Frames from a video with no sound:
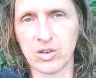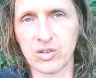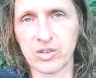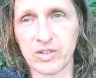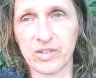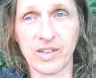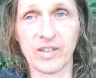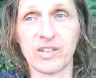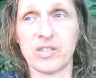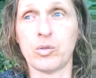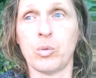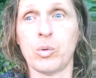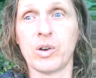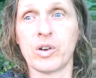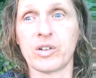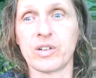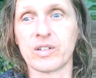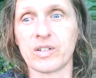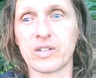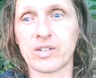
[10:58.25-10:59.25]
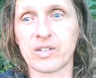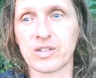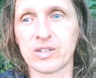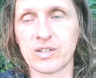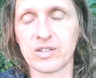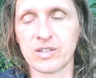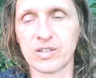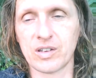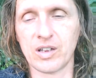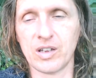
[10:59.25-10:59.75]
sense of awareness.
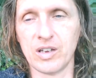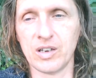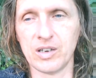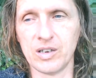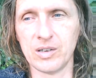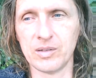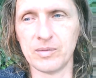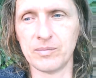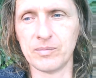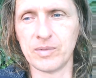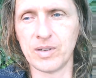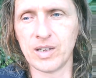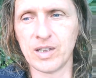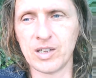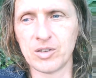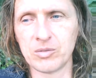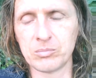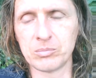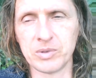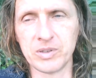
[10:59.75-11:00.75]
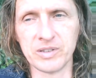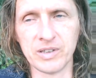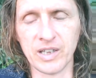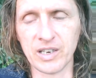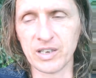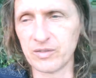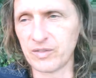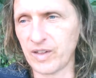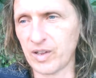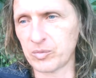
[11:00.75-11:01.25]
Um, but
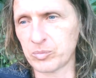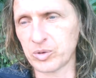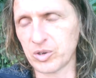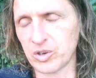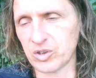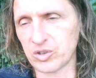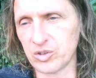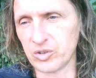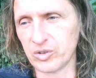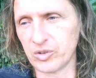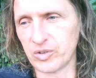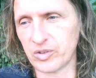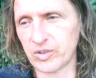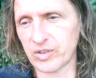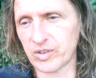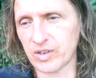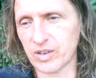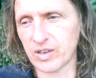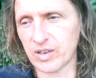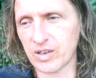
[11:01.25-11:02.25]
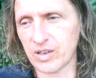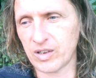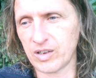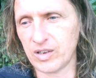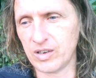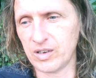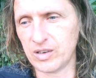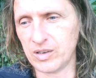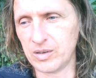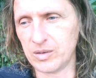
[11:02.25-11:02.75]
none of that precludes
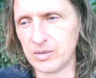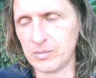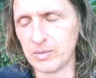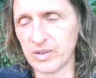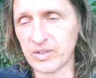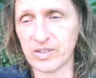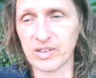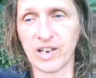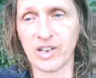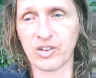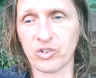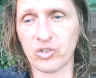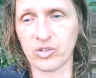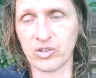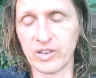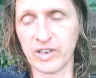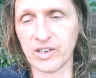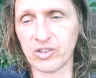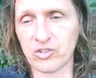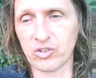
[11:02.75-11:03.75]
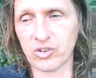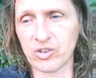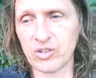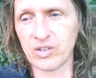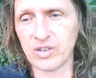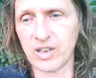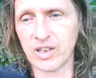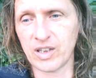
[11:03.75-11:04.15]
um, a celestial nature.